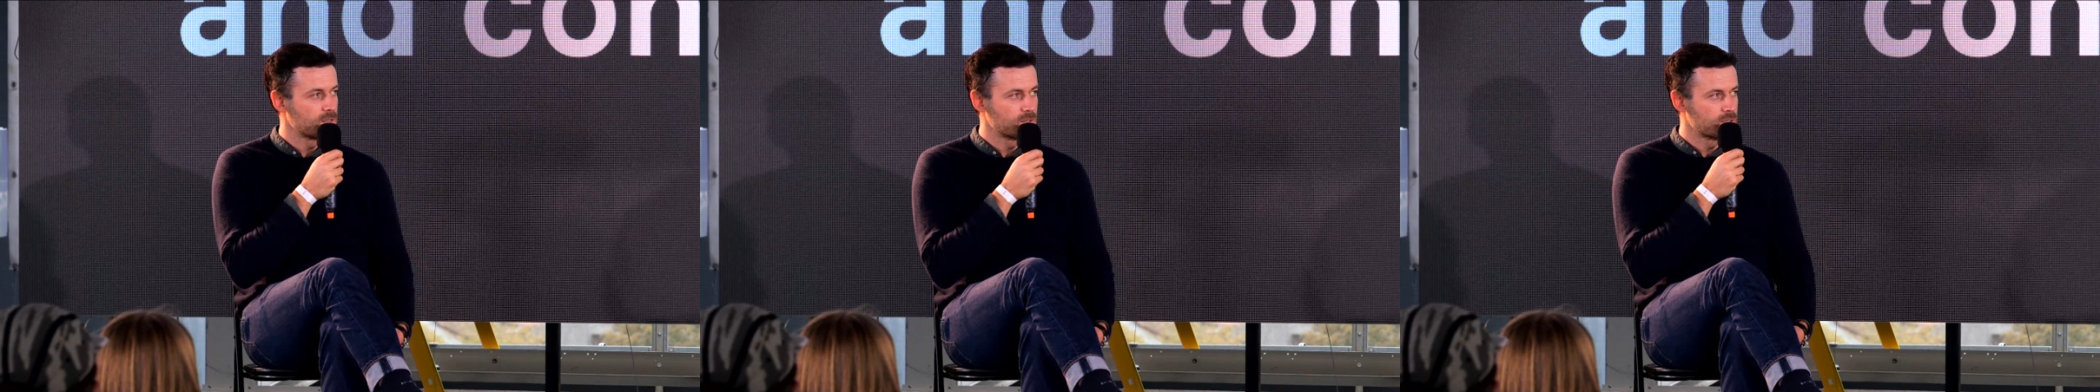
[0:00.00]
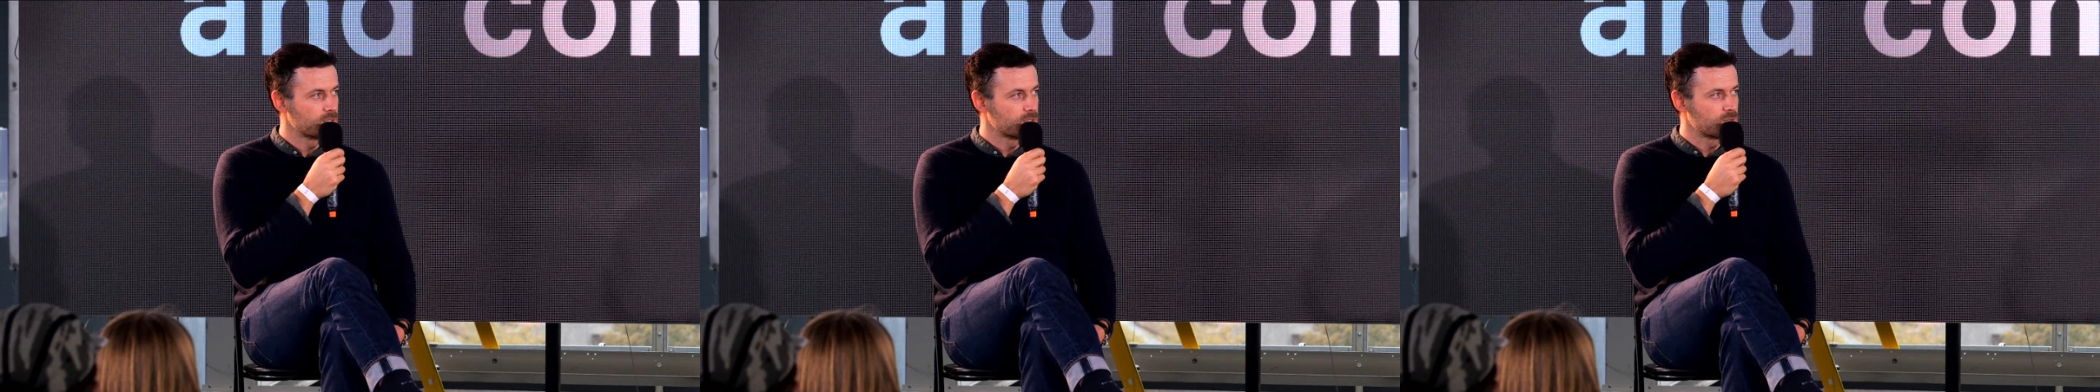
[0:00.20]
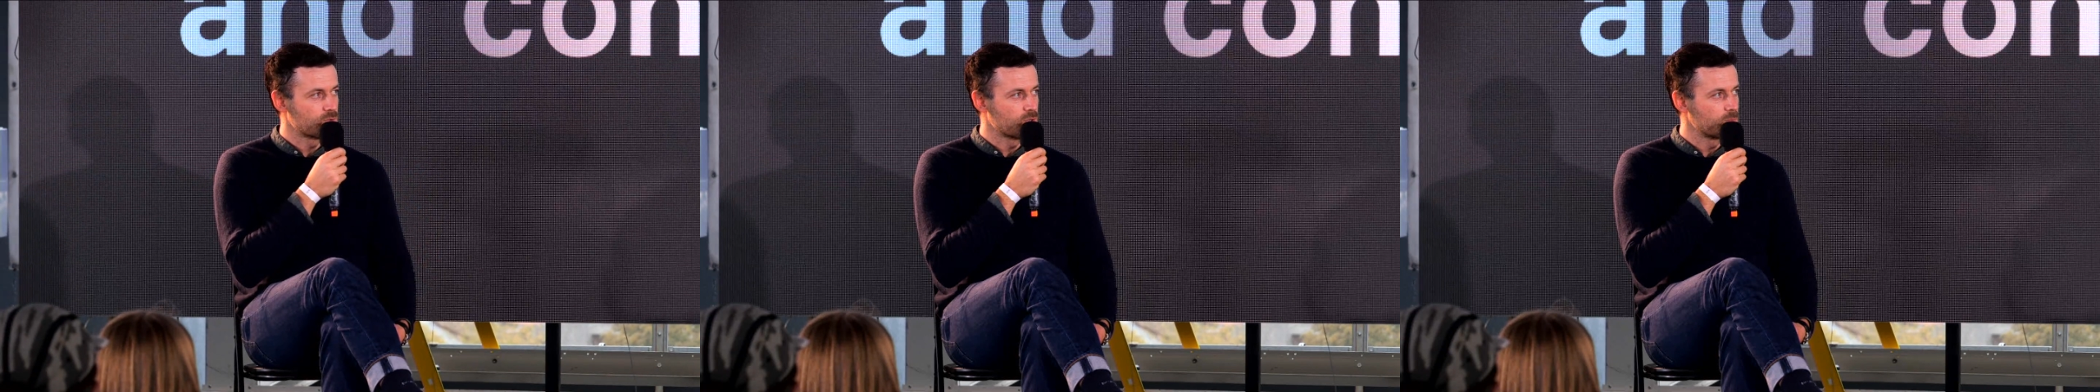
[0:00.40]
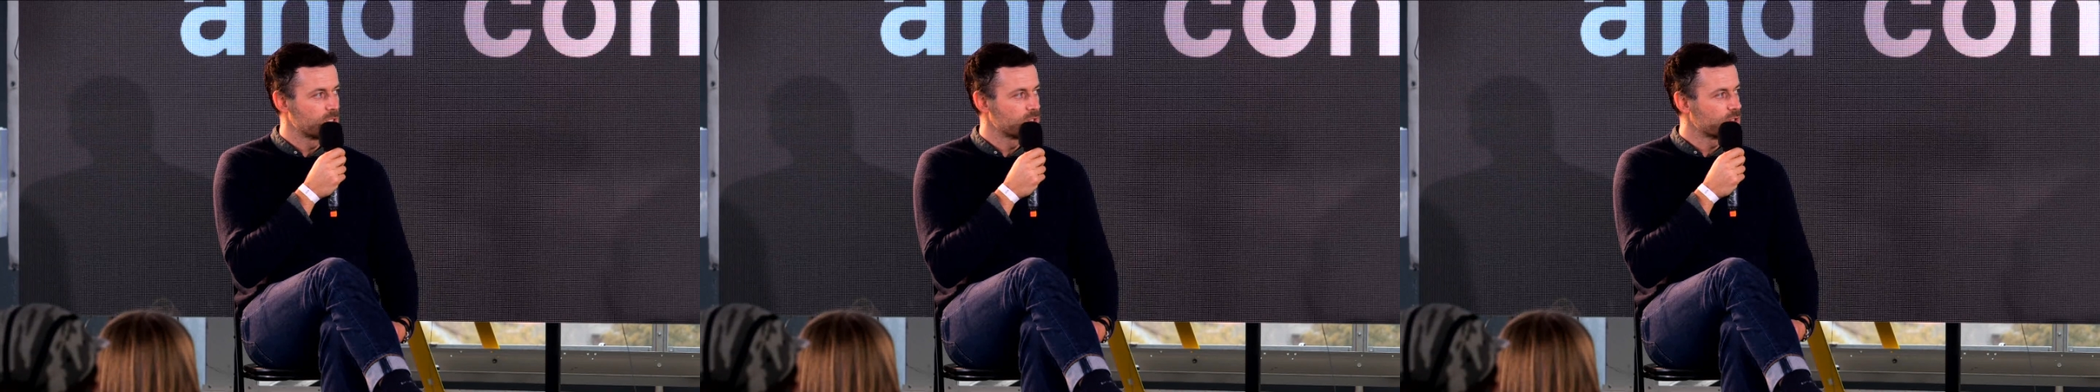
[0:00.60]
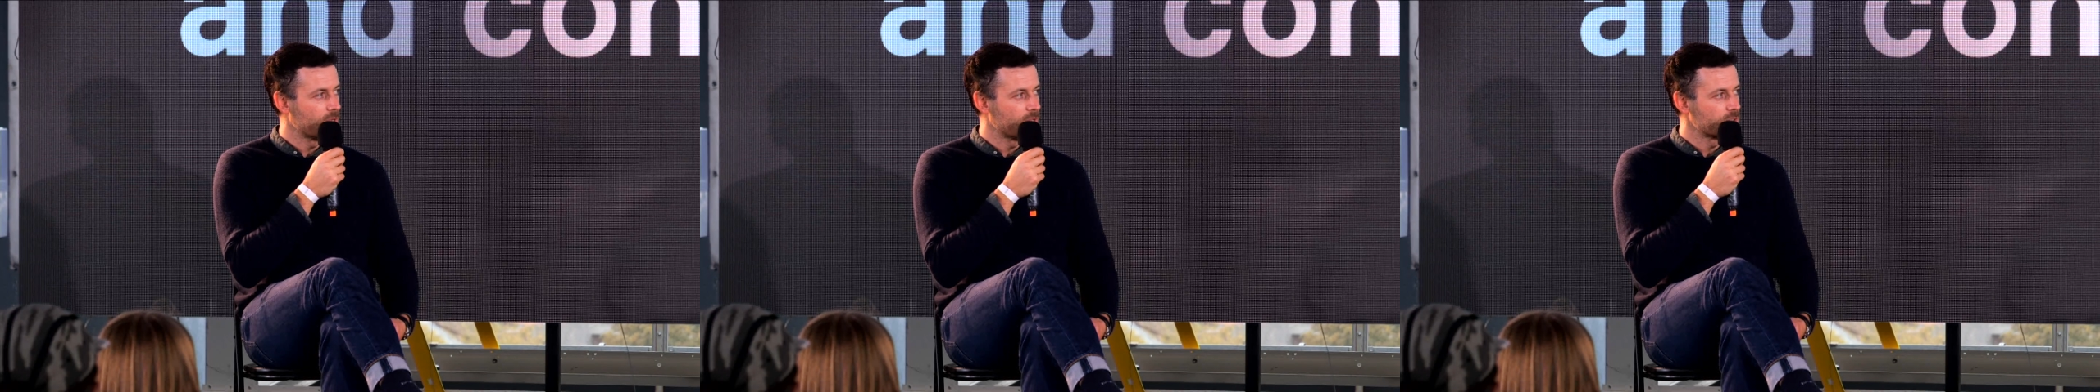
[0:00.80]
is
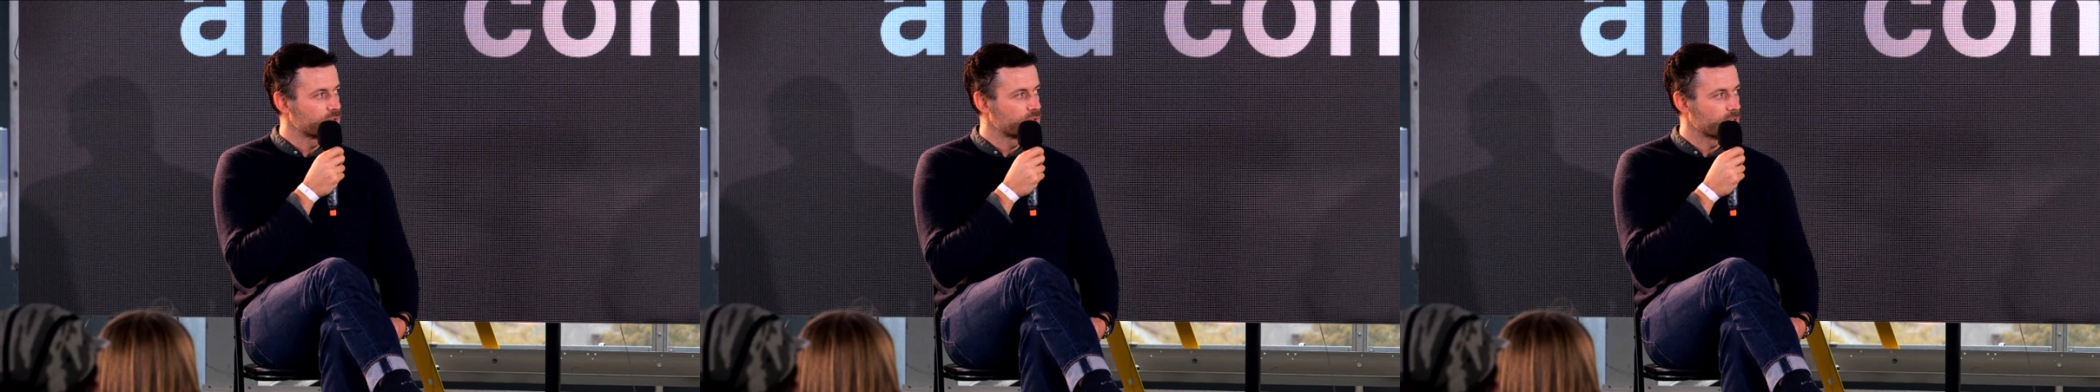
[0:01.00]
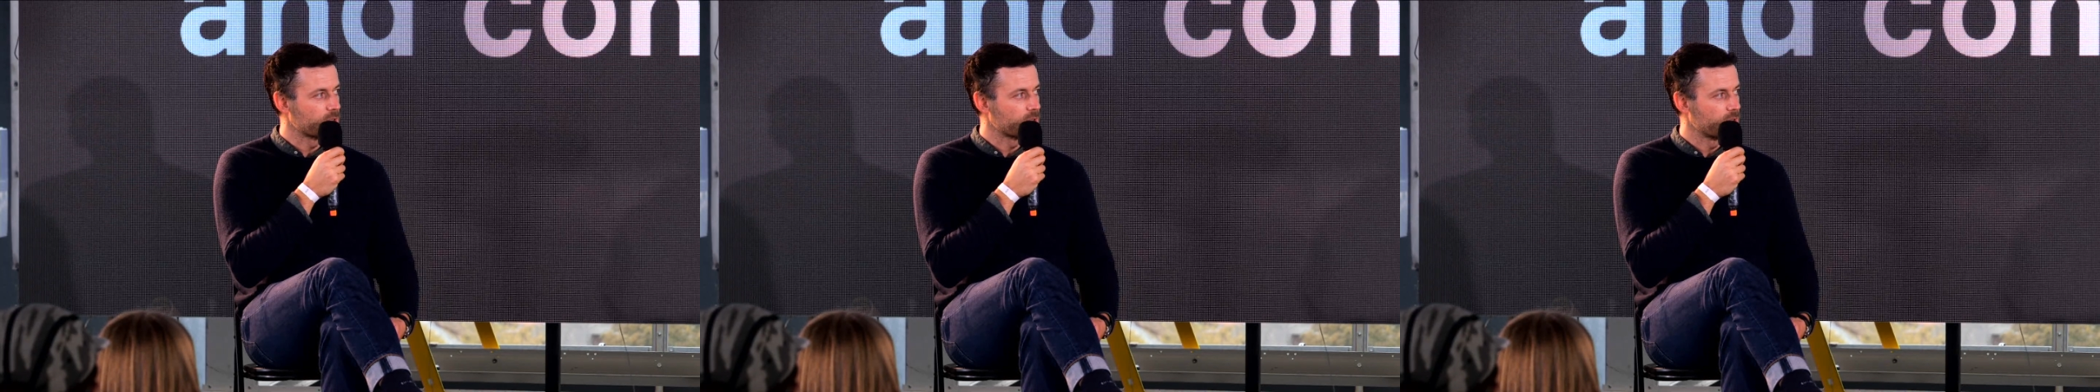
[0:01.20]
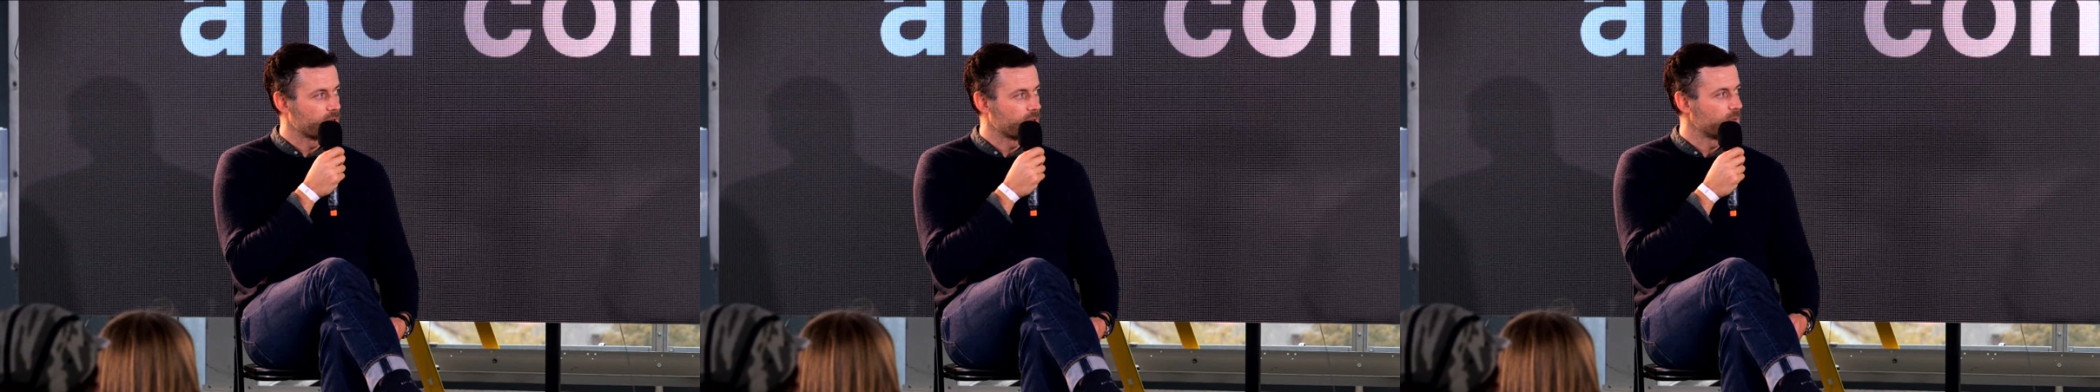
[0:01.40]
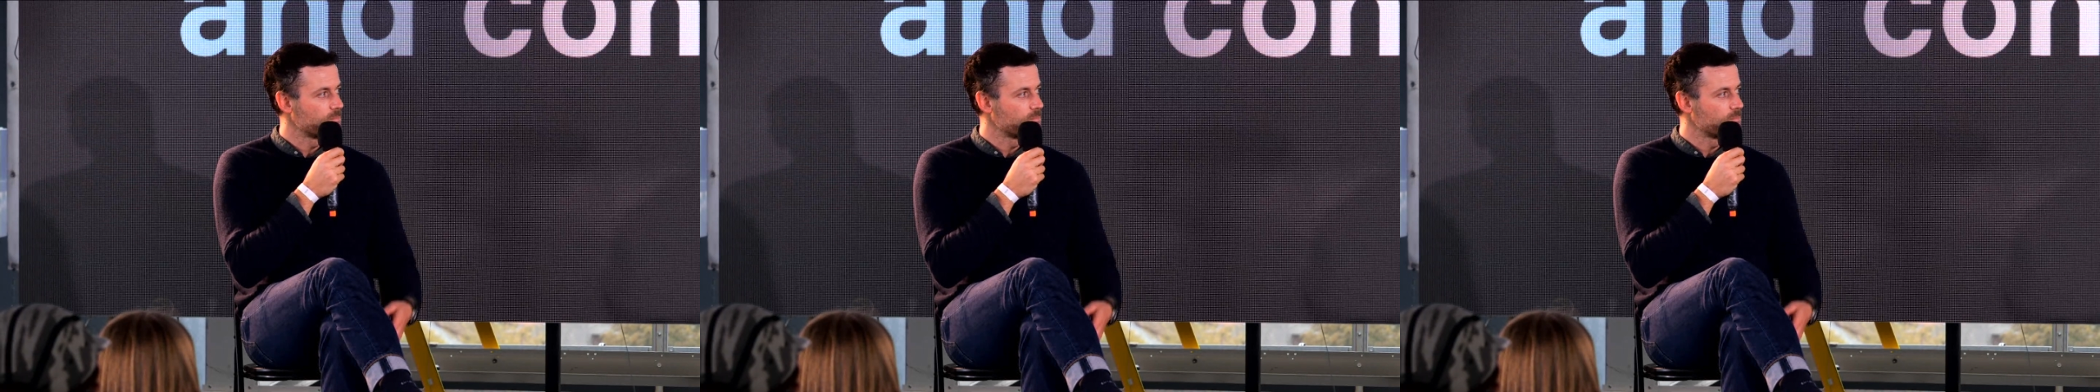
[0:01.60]
extremely challenging,